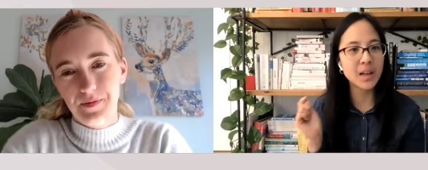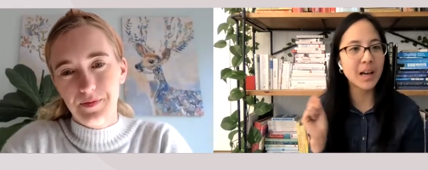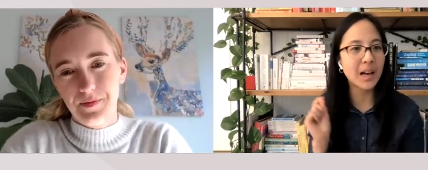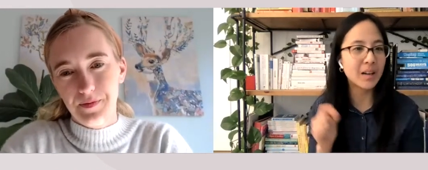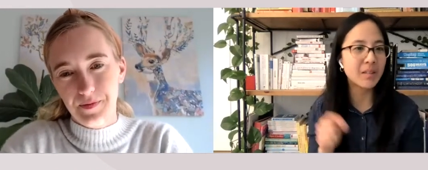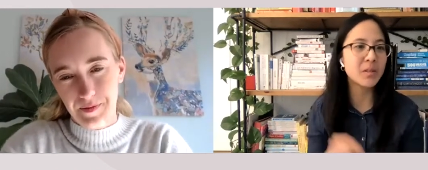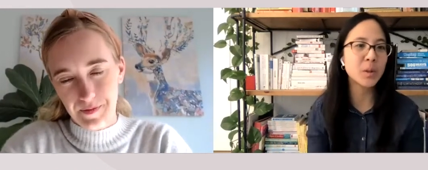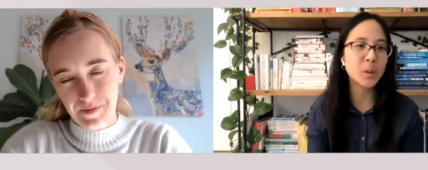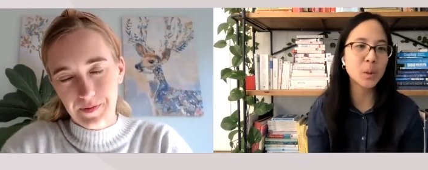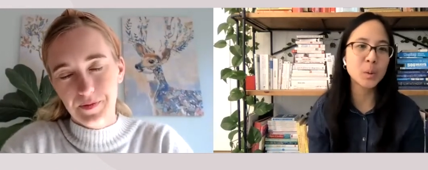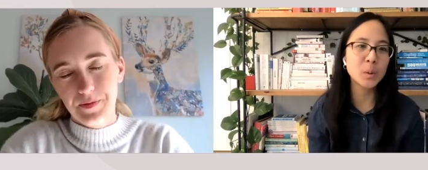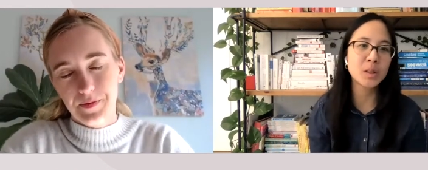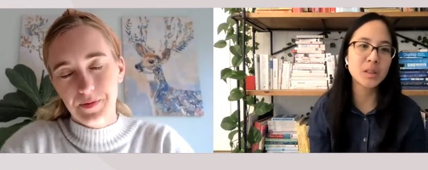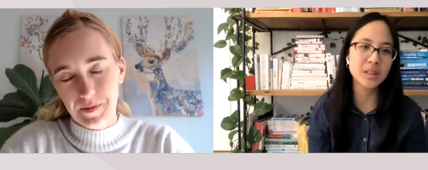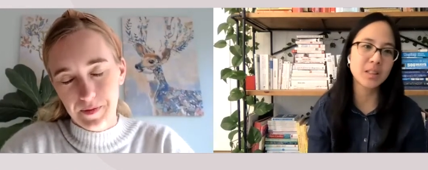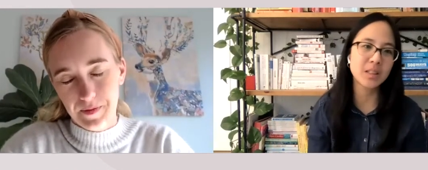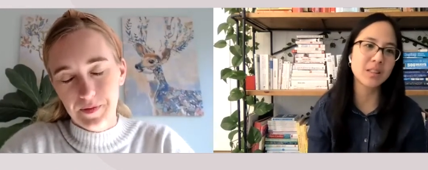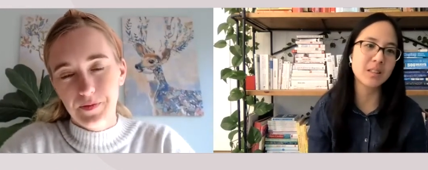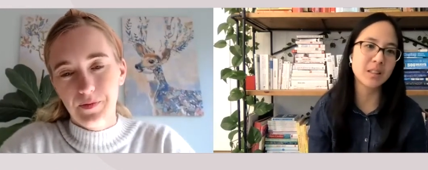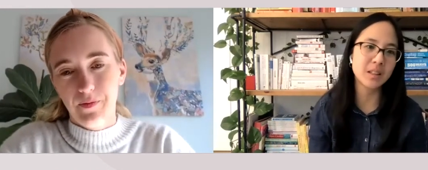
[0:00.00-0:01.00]
Speaker 1: i've
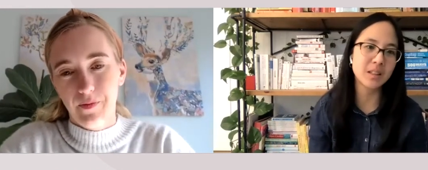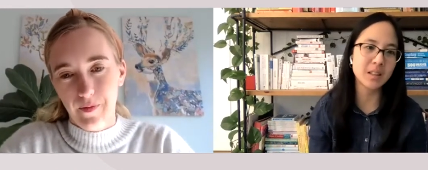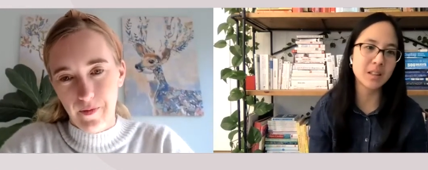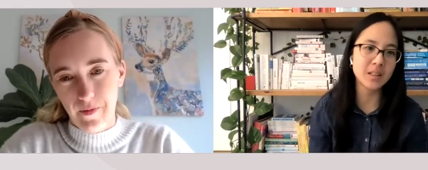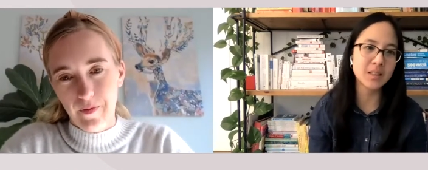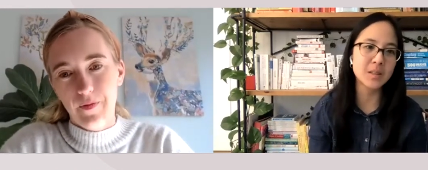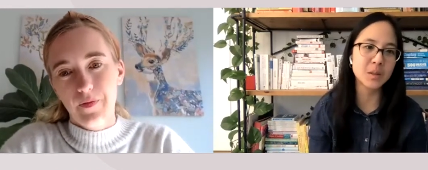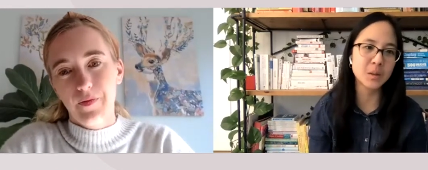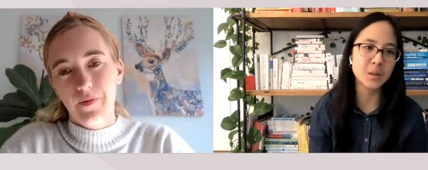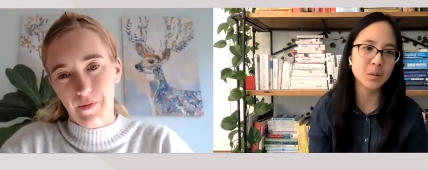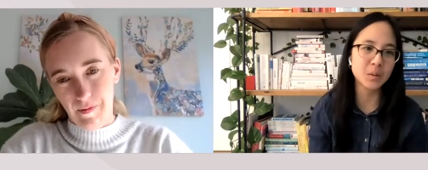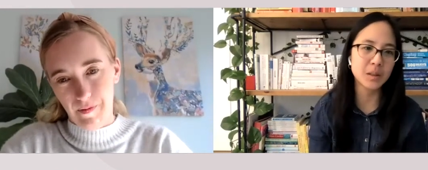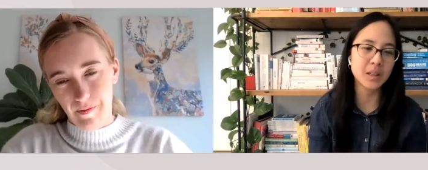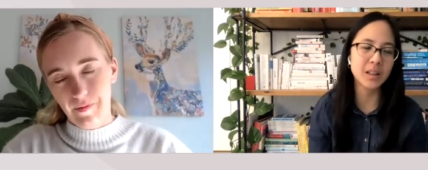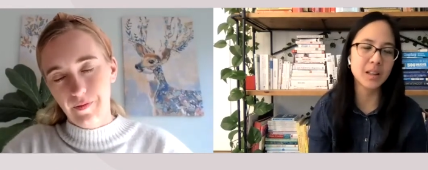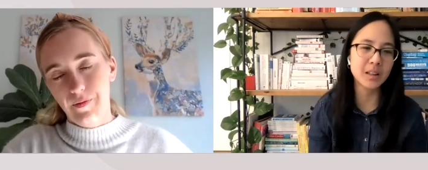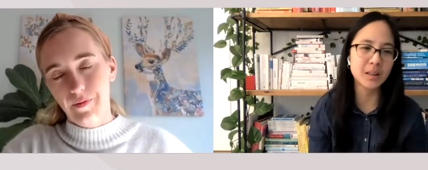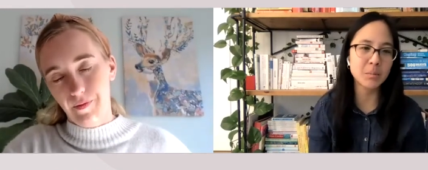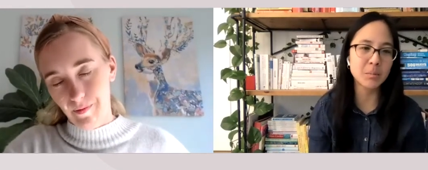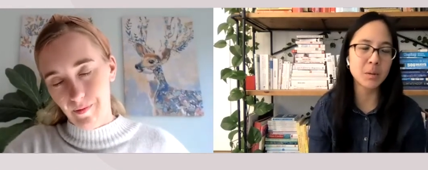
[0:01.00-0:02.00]
totally seen that too
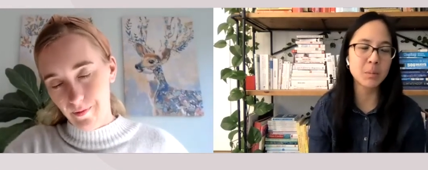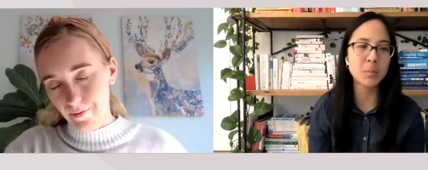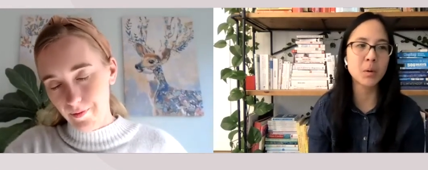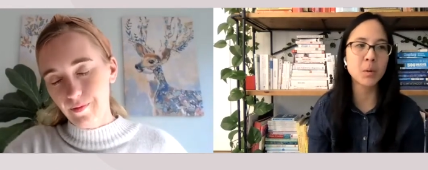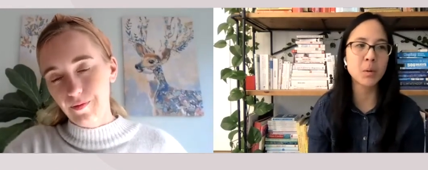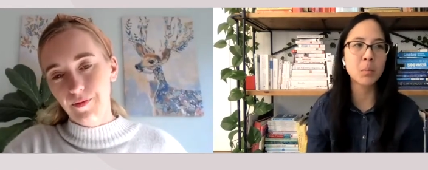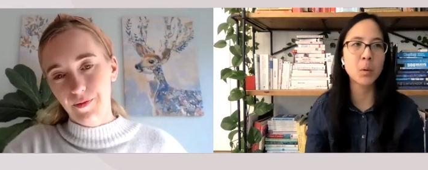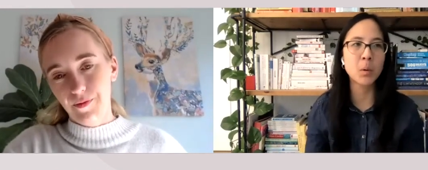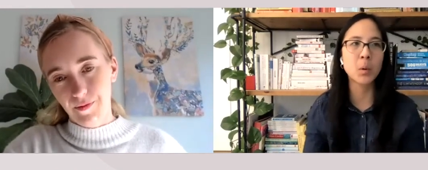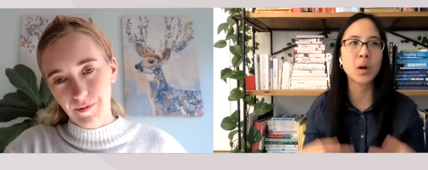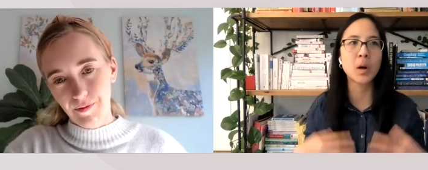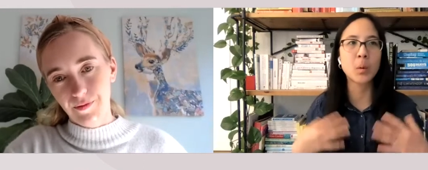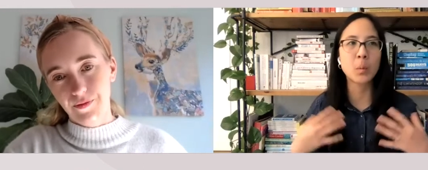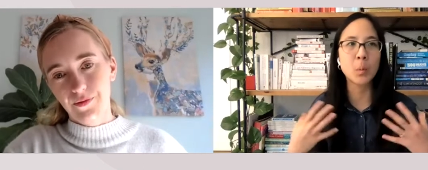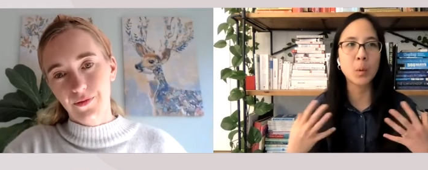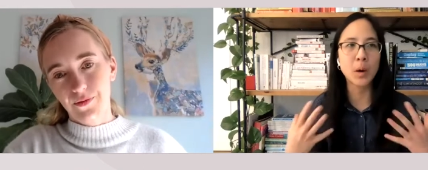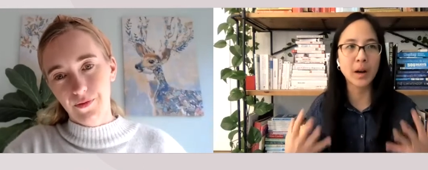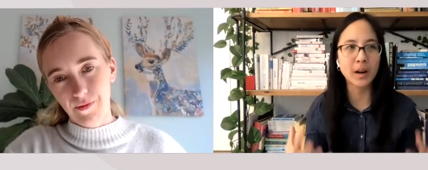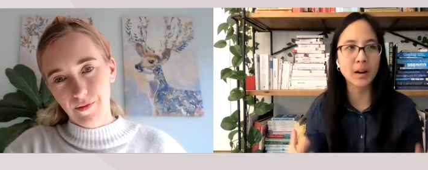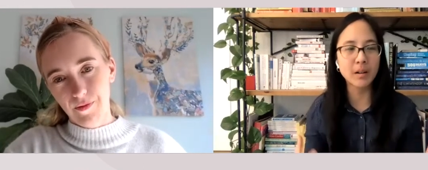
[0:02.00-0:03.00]
i think people are more
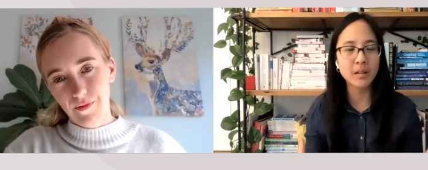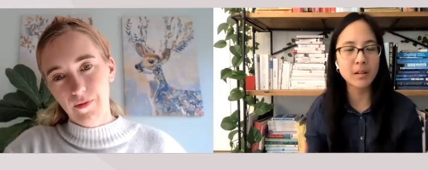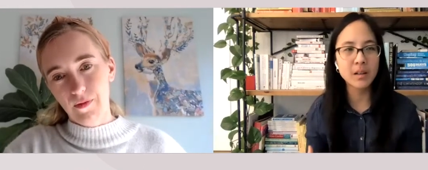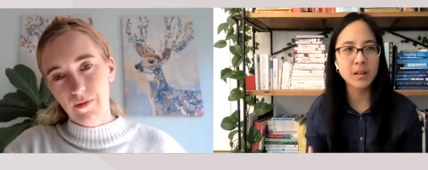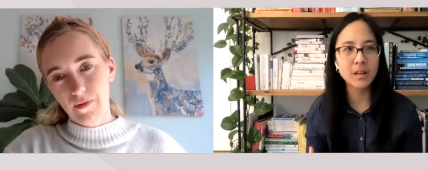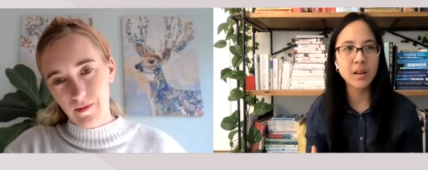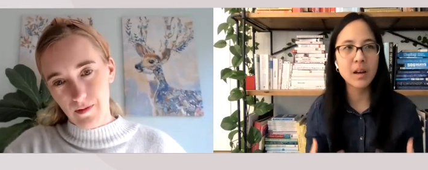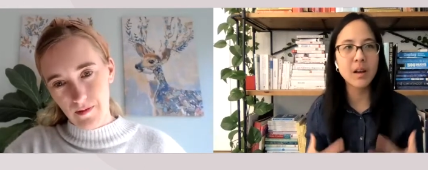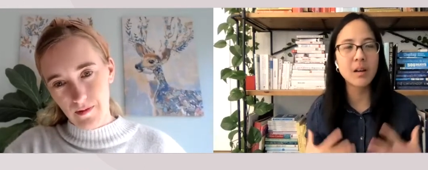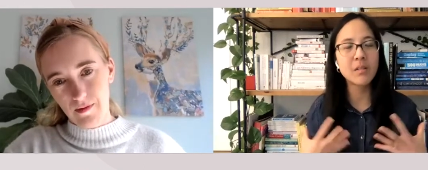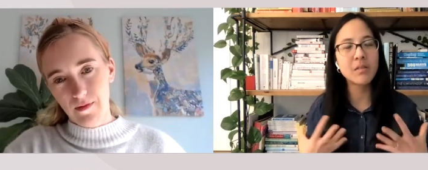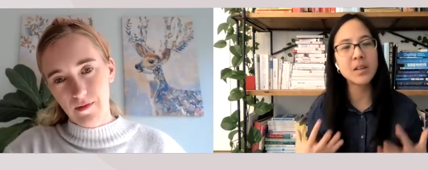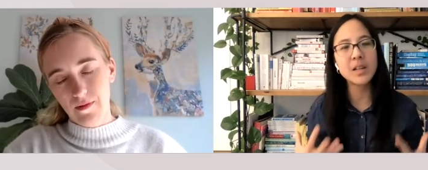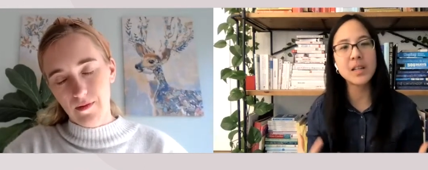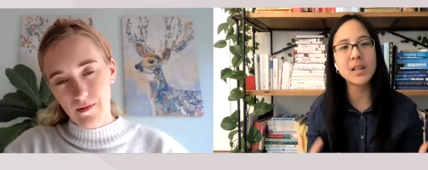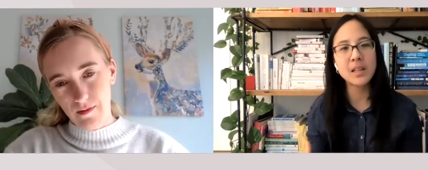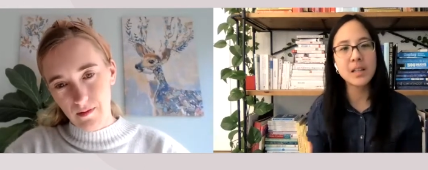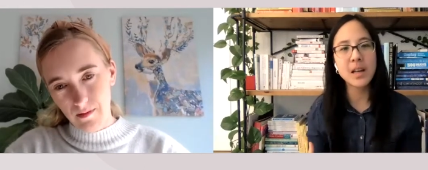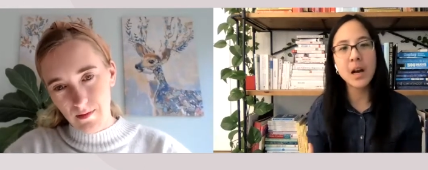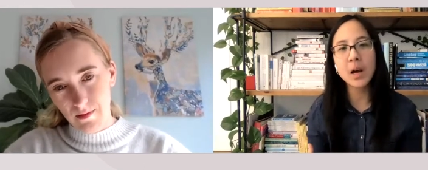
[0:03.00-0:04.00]
aware of
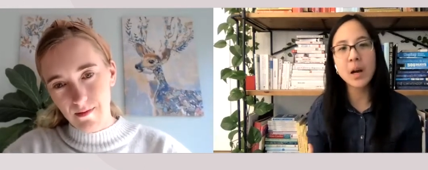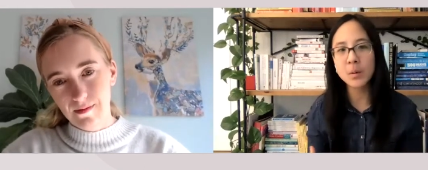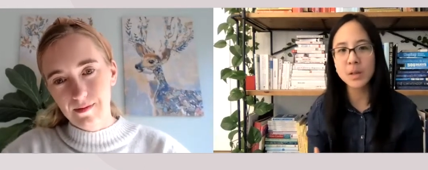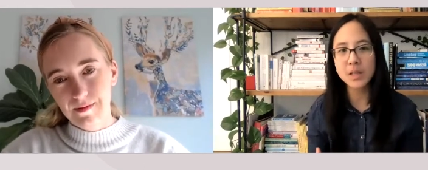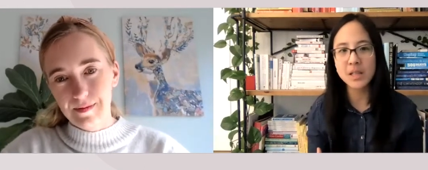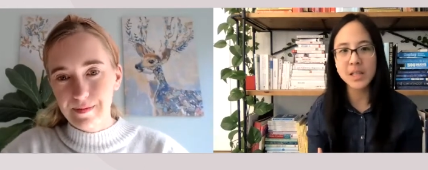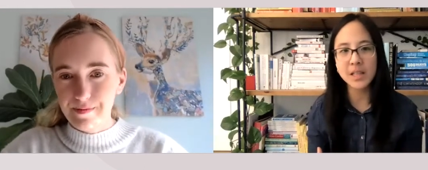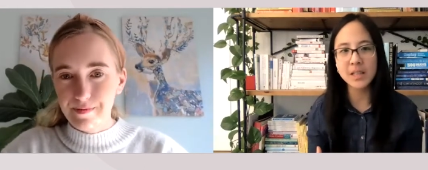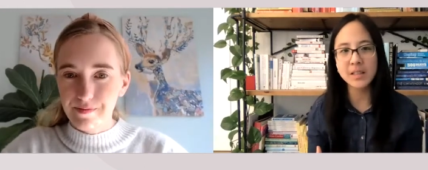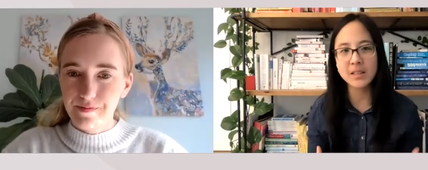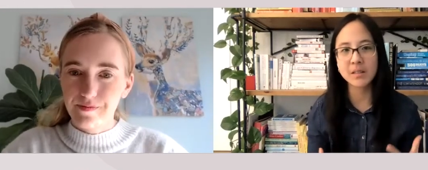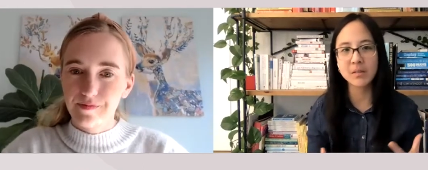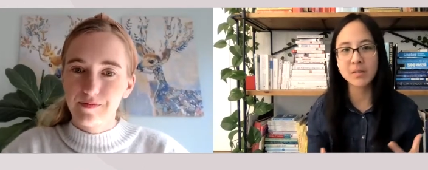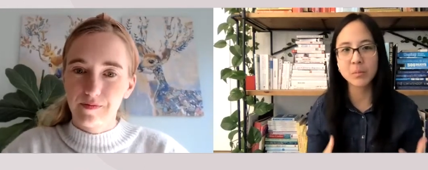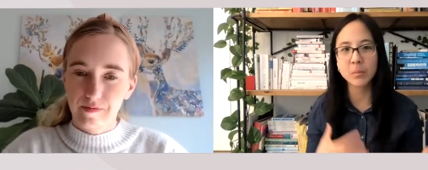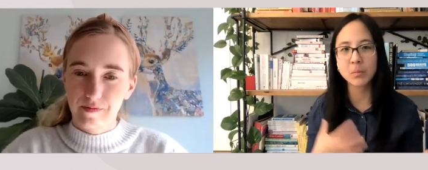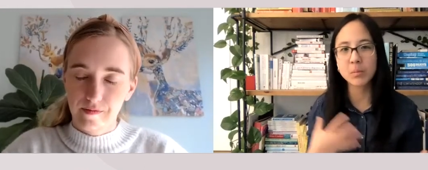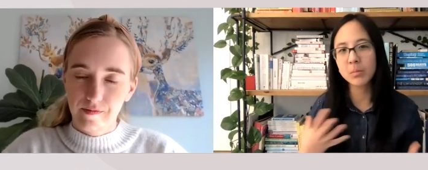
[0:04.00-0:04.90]
it nowadays of